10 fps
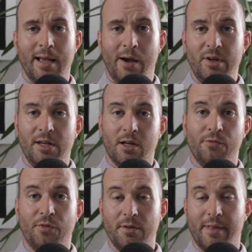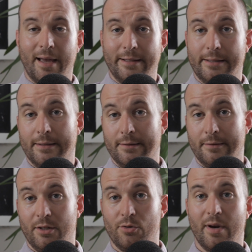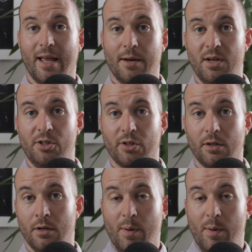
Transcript: and we need to convert that into an animation.